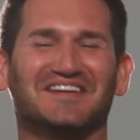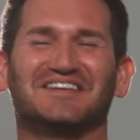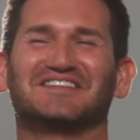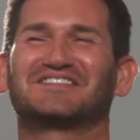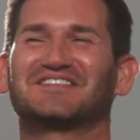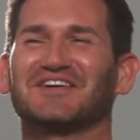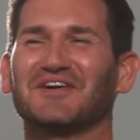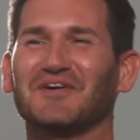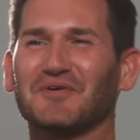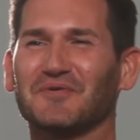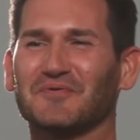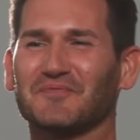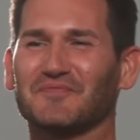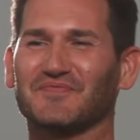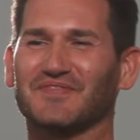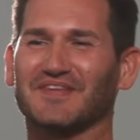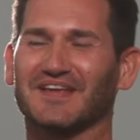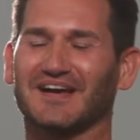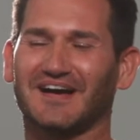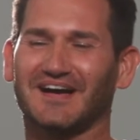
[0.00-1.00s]
So,
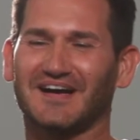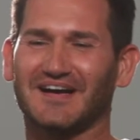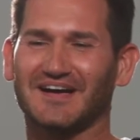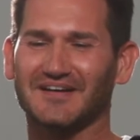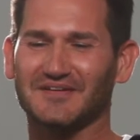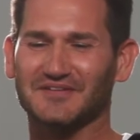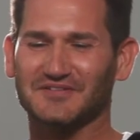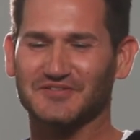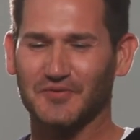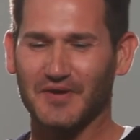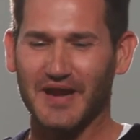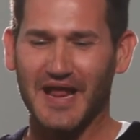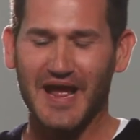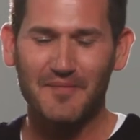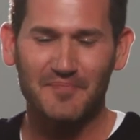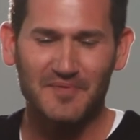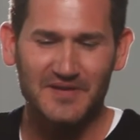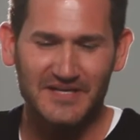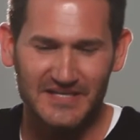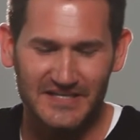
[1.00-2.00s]
uh, so what
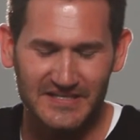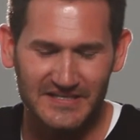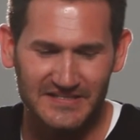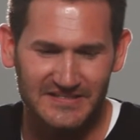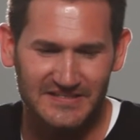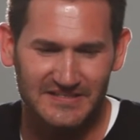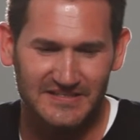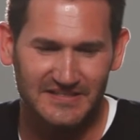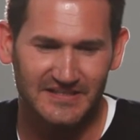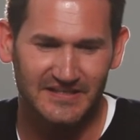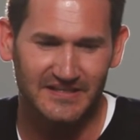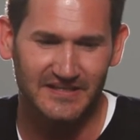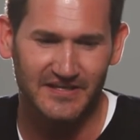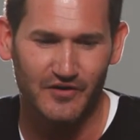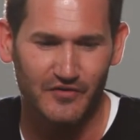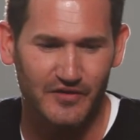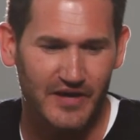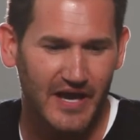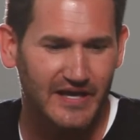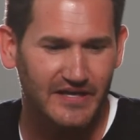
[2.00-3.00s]
happened is, you know,
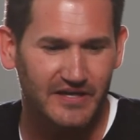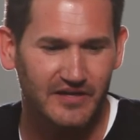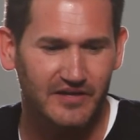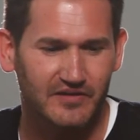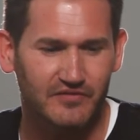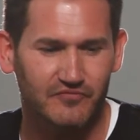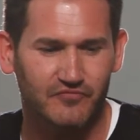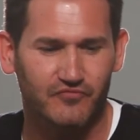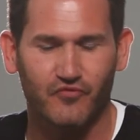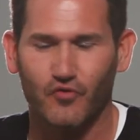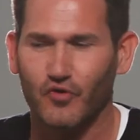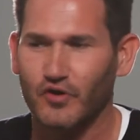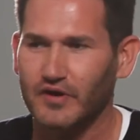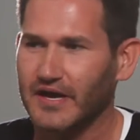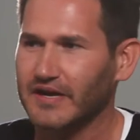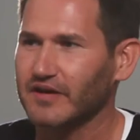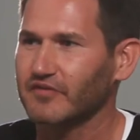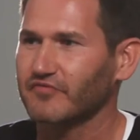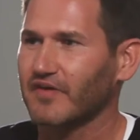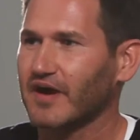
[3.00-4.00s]
ninety-four,
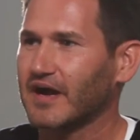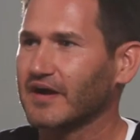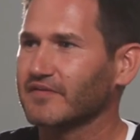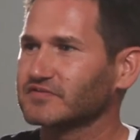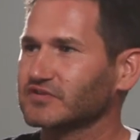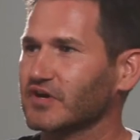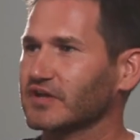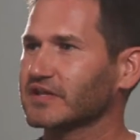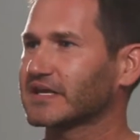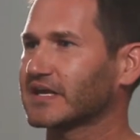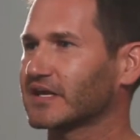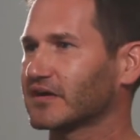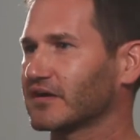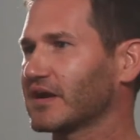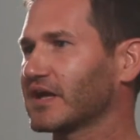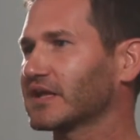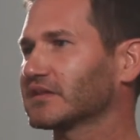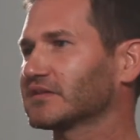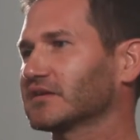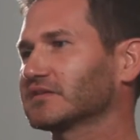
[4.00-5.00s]
ninety-five, saw the
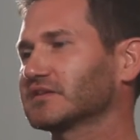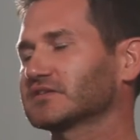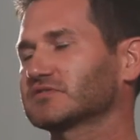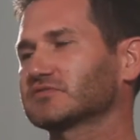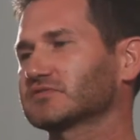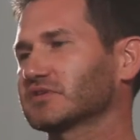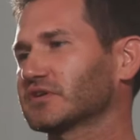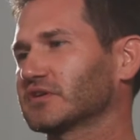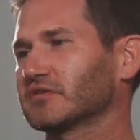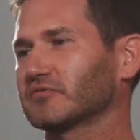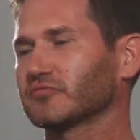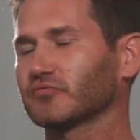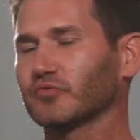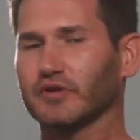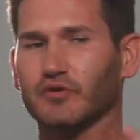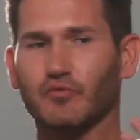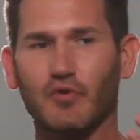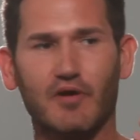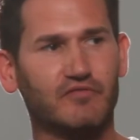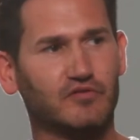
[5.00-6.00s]
internet, thought this was going to
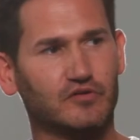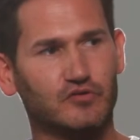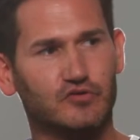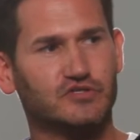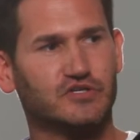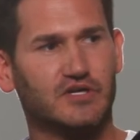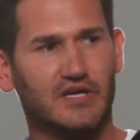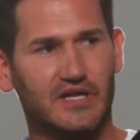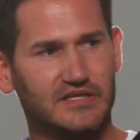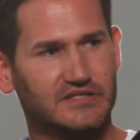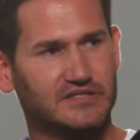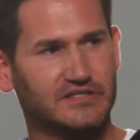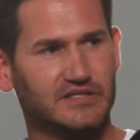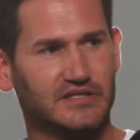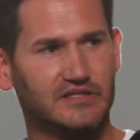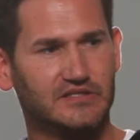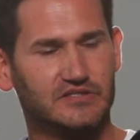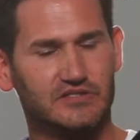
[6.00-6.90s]
really revolutionize things.